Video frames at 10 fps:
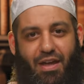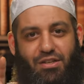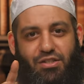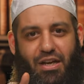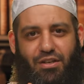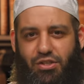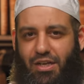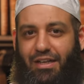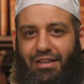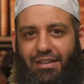that is a
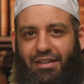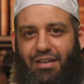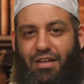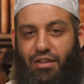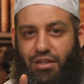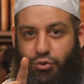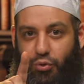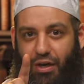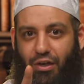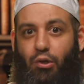sign that
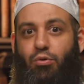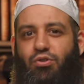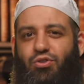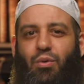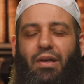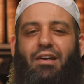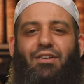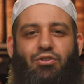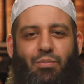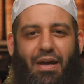you are close to
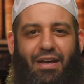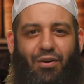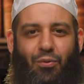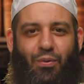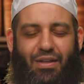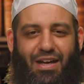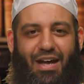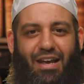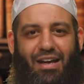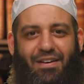Allah subhanahu wa
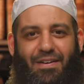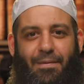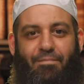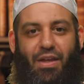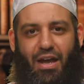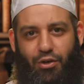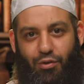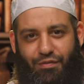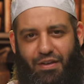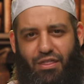ta'ala and
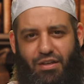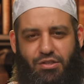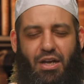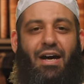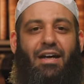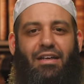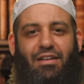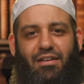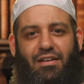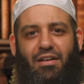your faith is
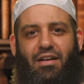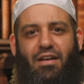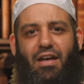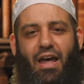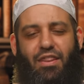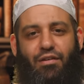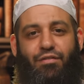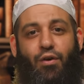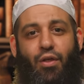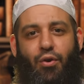high. And the
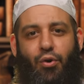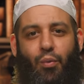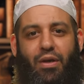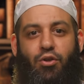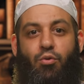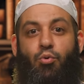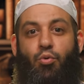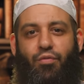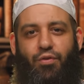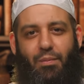further away you
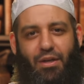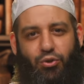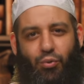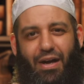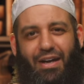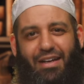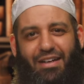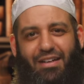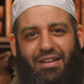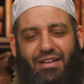move from a dua,
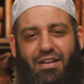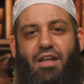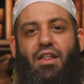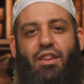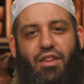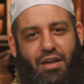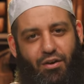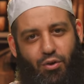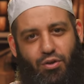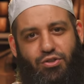
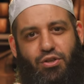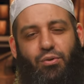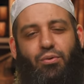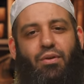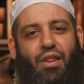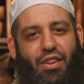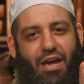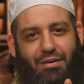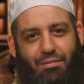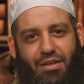then also
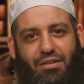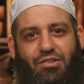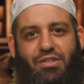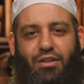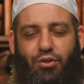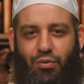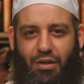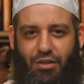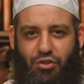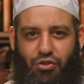that means that your
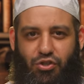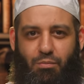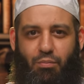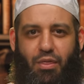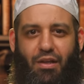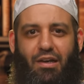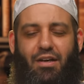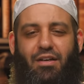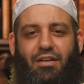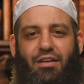relationship with
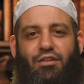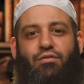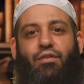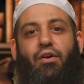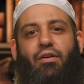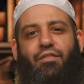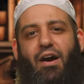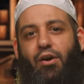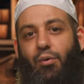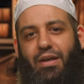Allah is very
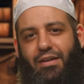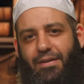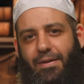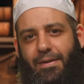far away.